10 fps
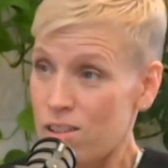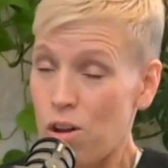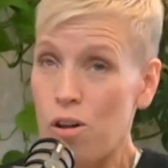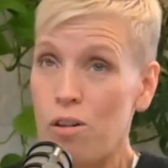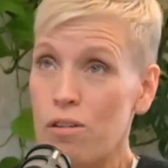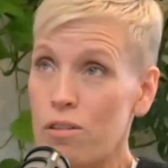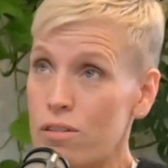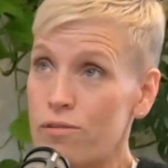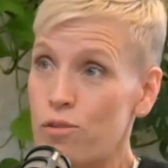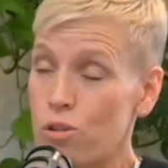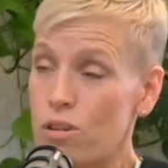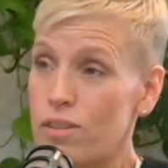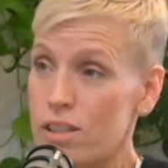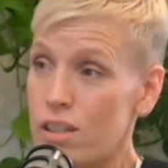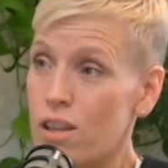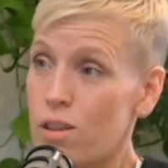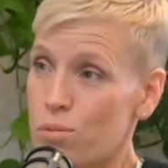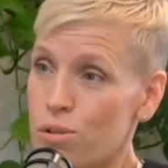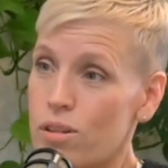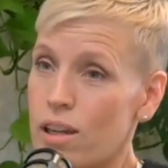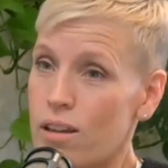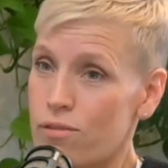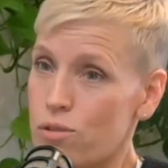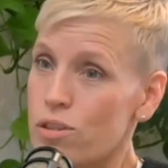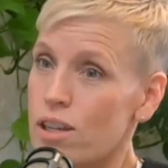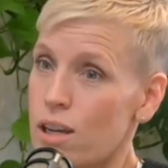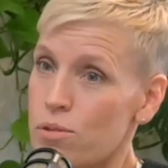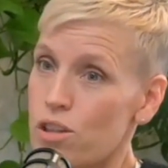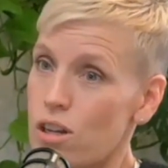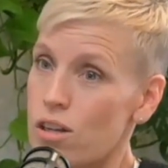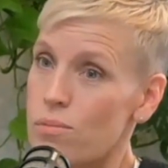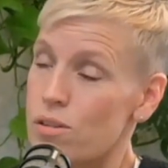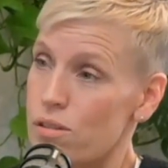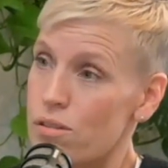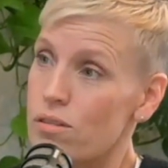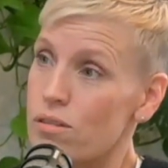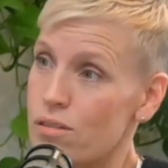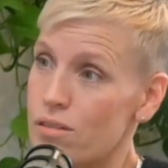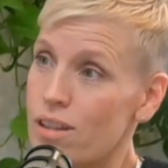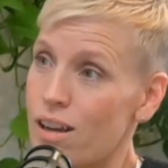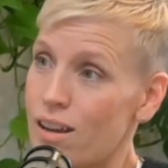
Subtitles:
all 4 of us on the board have full-time jobs. Yeah.